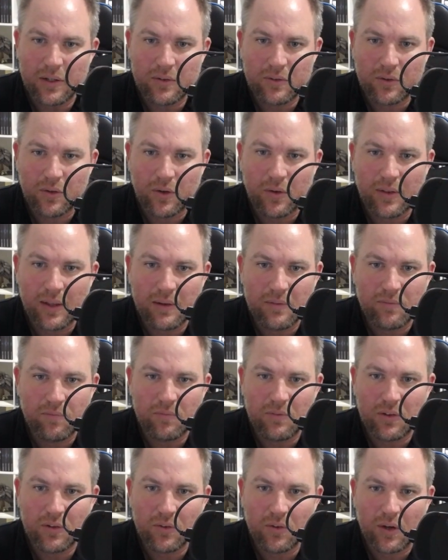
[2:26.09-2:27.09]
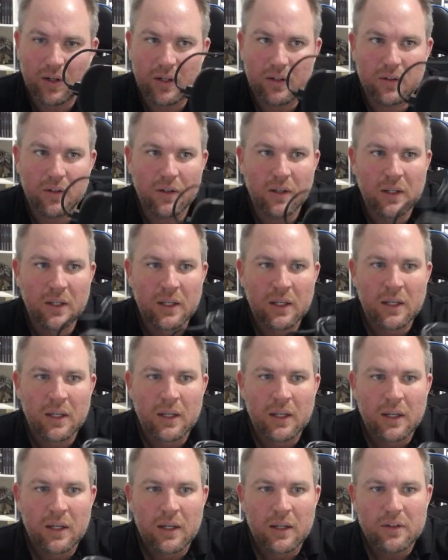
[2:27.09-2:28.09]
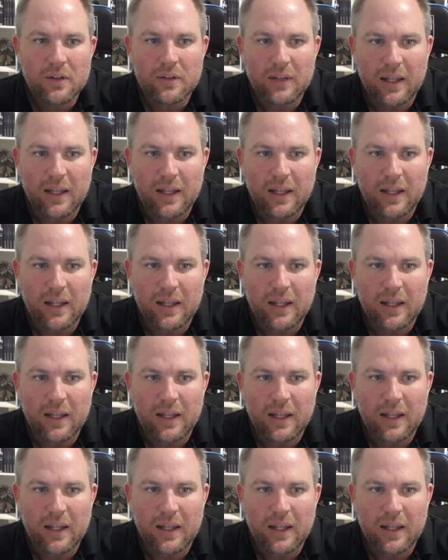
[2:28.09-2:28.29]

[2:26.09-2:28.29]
So they decided to just